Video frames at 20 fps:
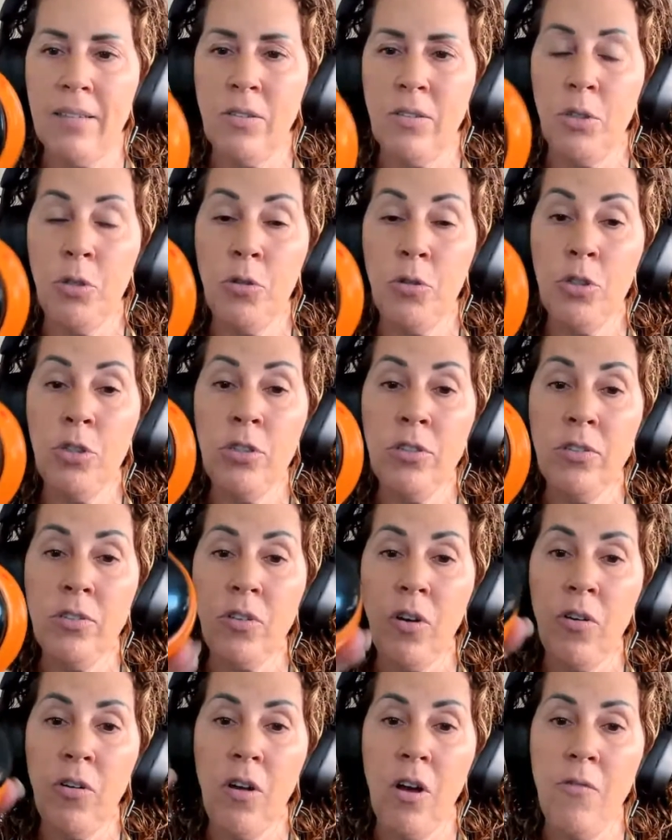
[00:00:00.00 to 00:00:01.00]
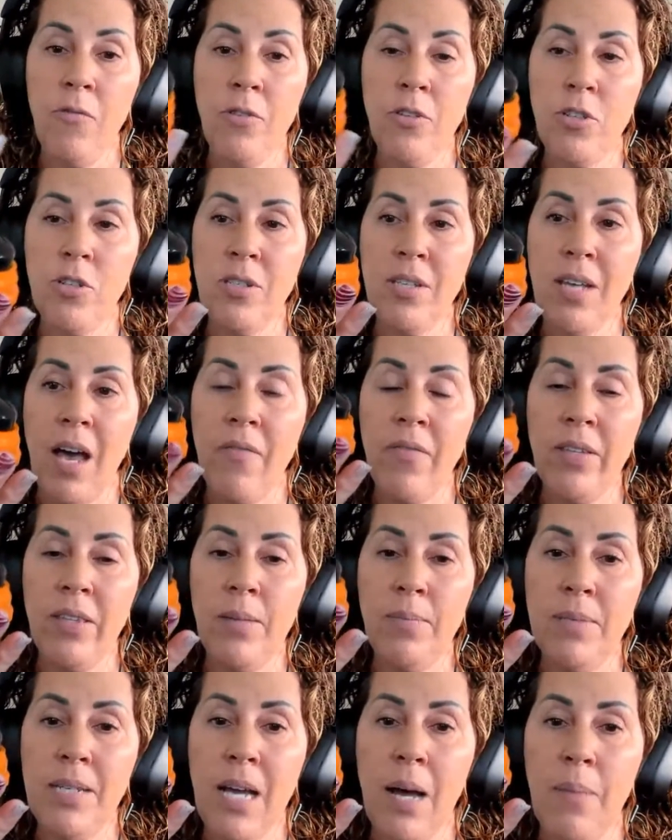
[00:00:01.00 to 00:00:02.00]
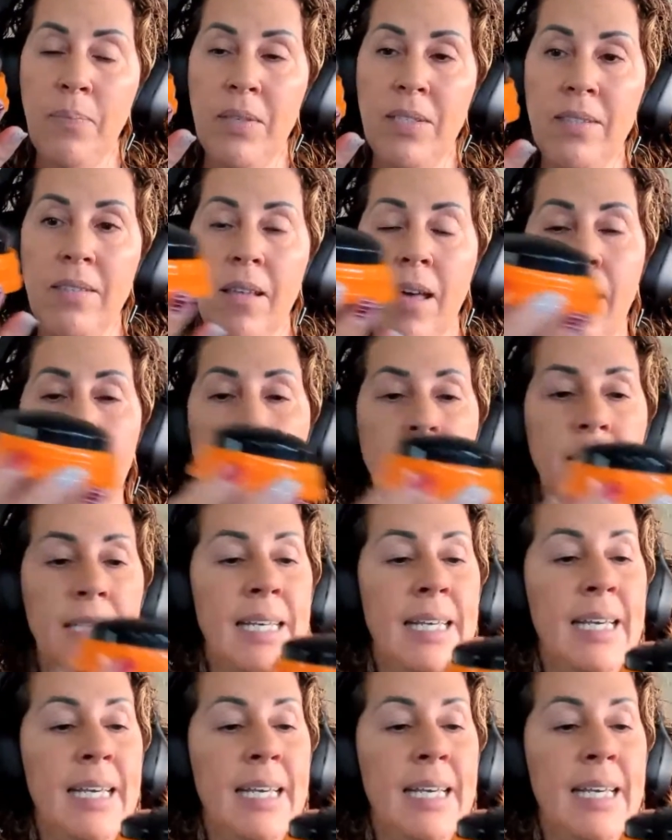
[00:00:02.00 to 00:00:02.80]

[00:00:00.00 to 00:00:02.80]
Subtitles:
So you could start off with just having them tap this light.